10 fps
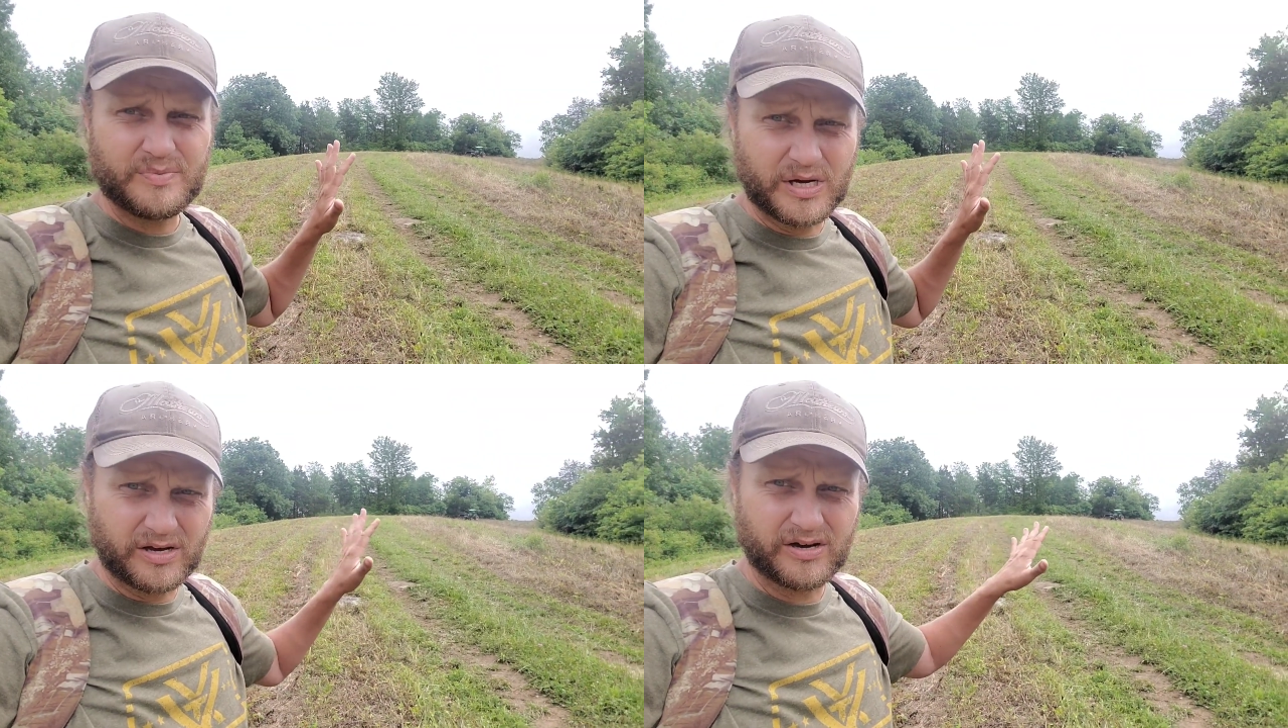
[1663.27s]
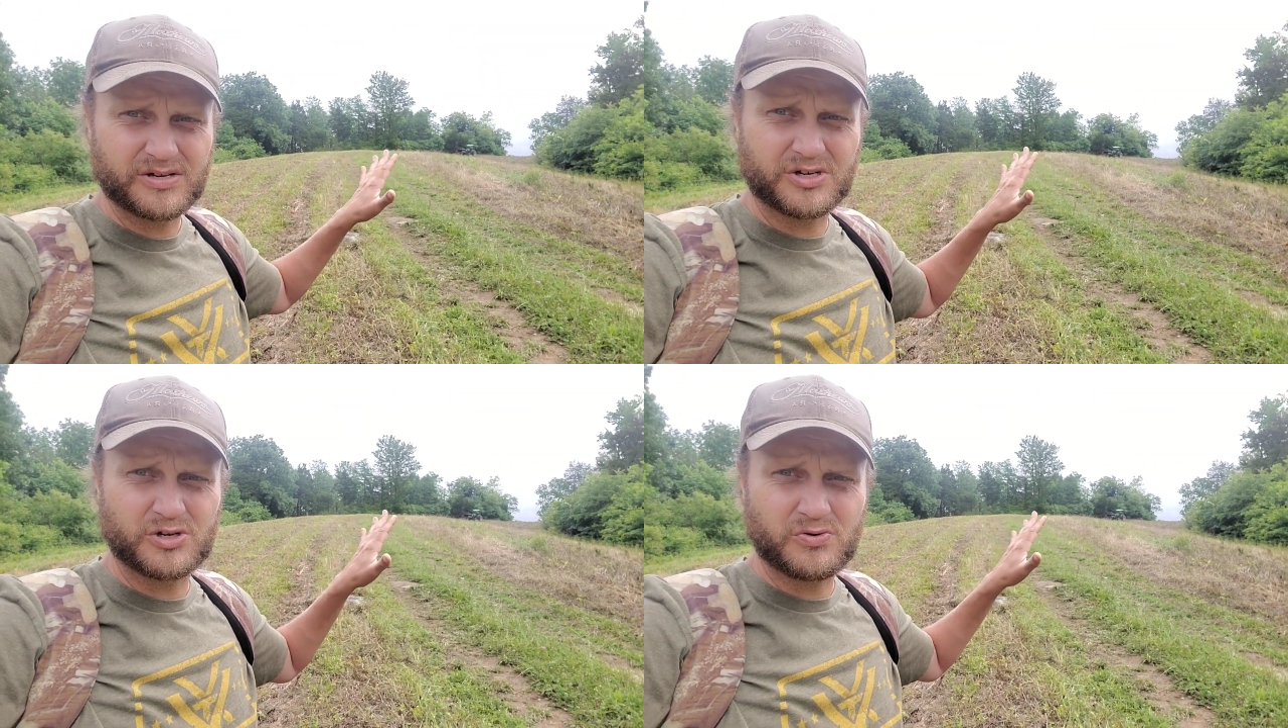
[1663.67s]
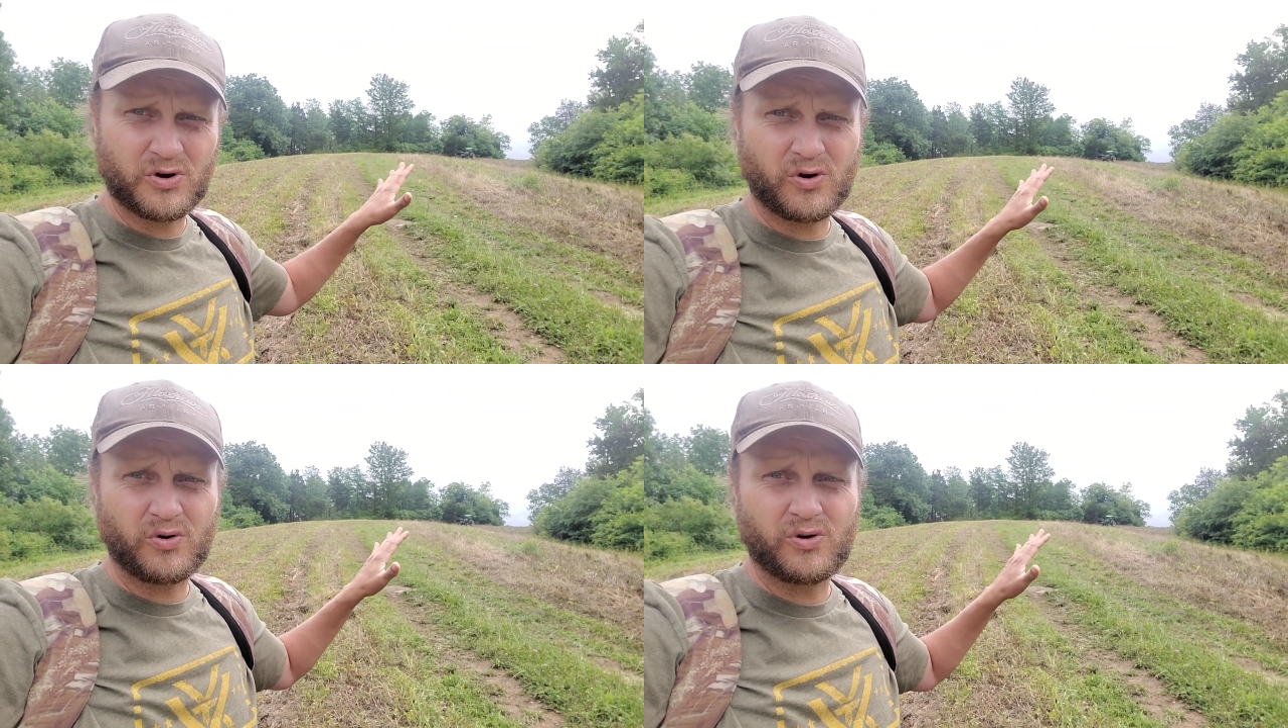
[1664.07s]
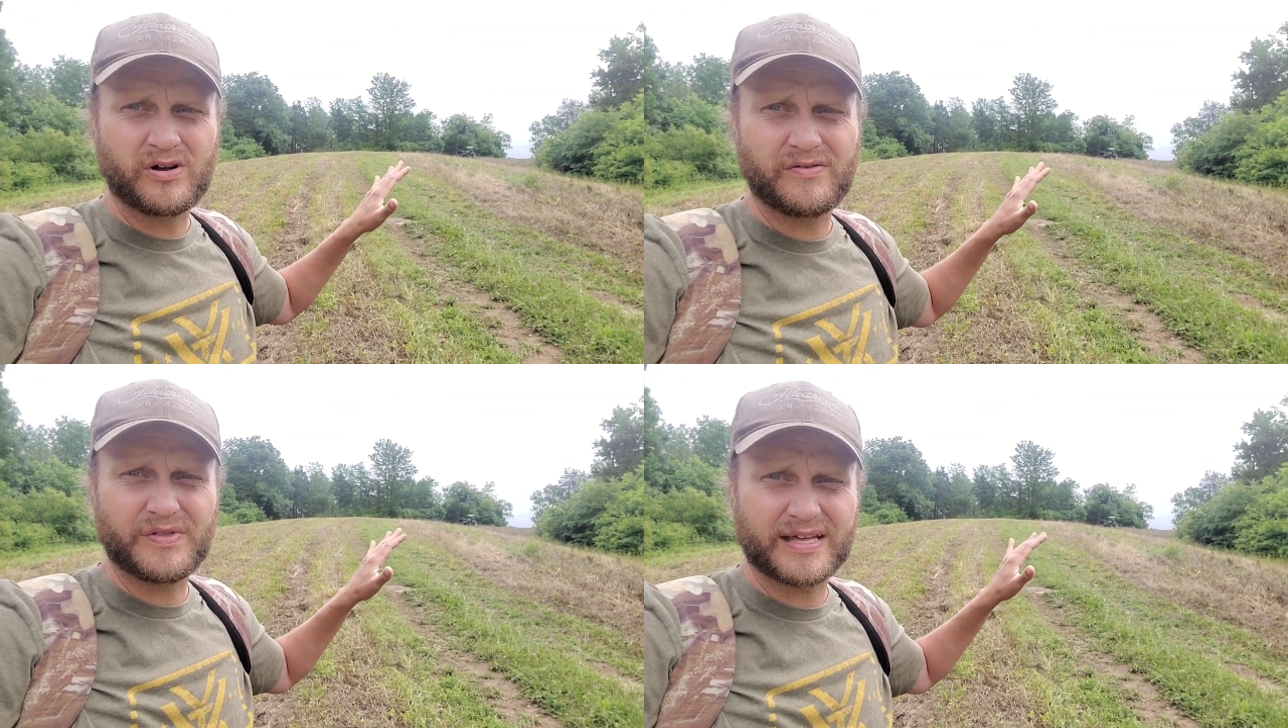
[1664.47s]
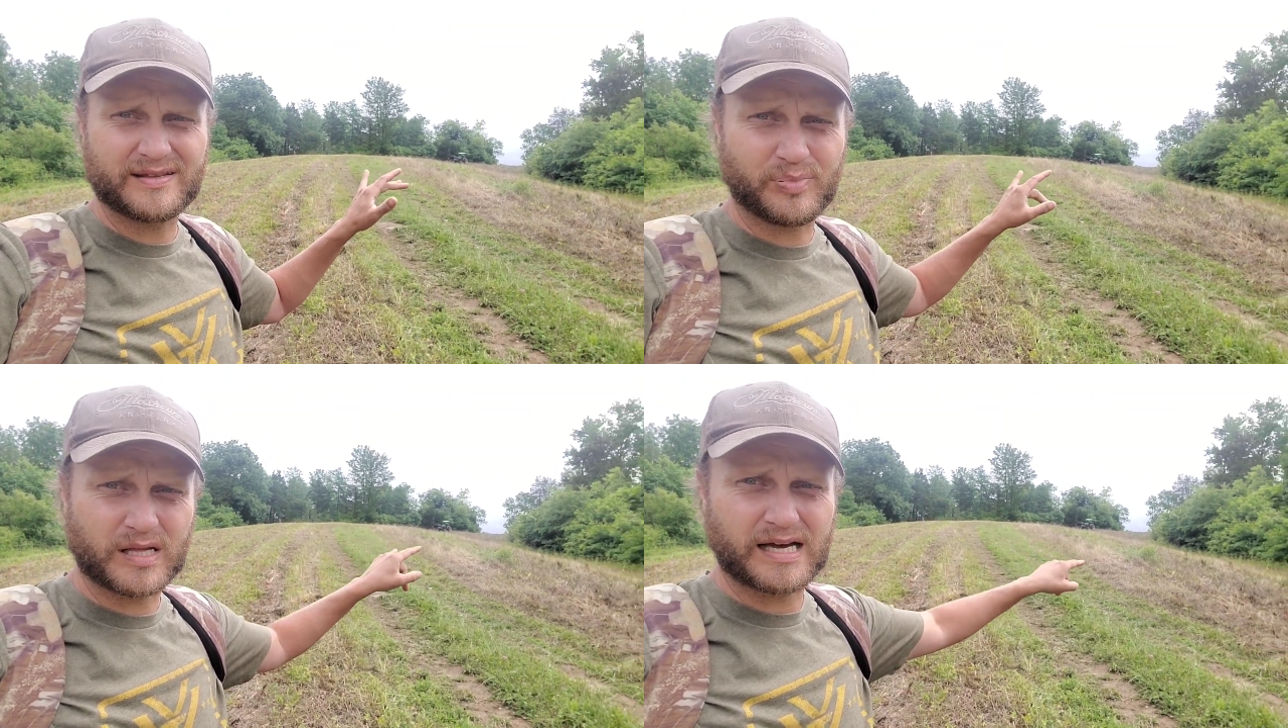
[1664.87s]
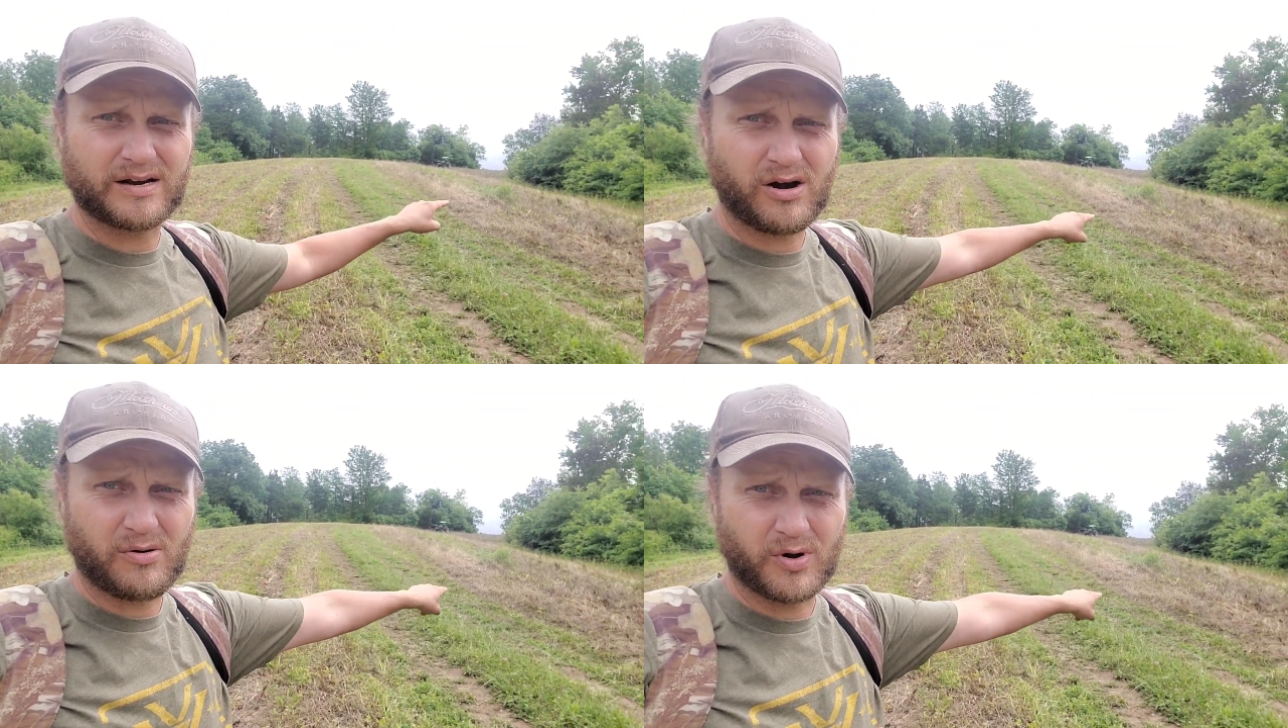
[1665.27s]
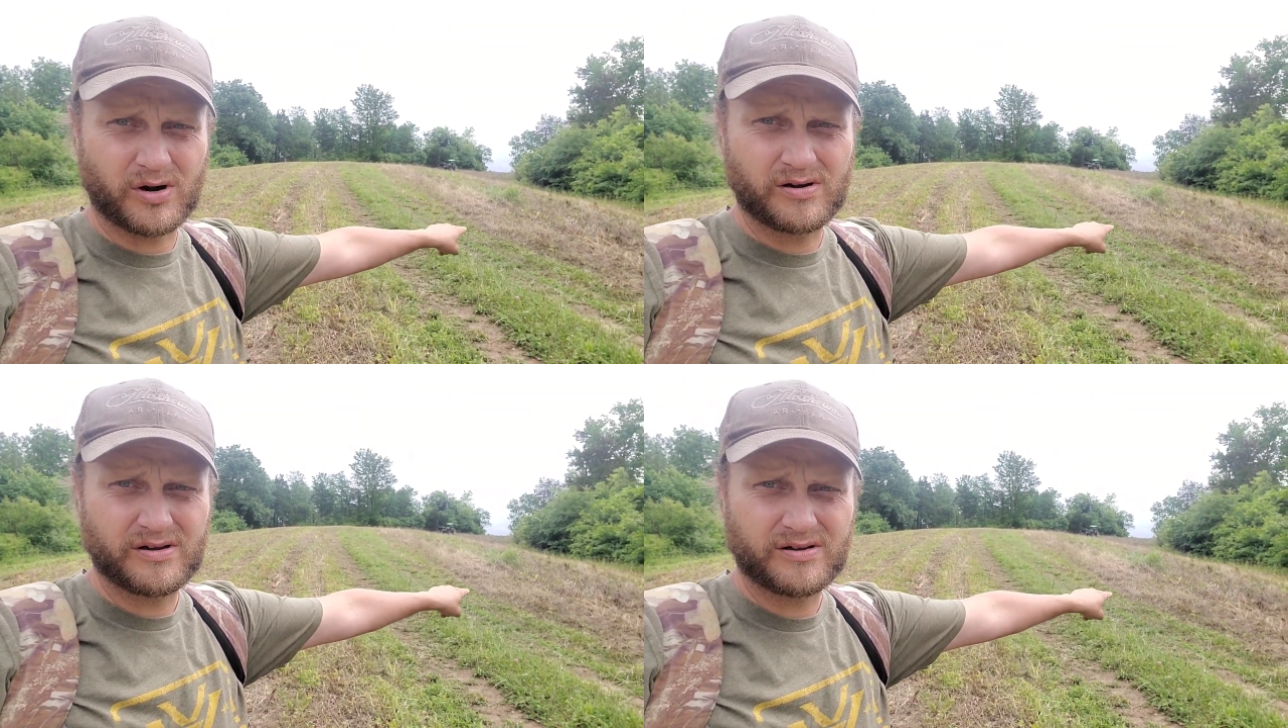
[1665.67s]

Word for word: because you know that the plot armor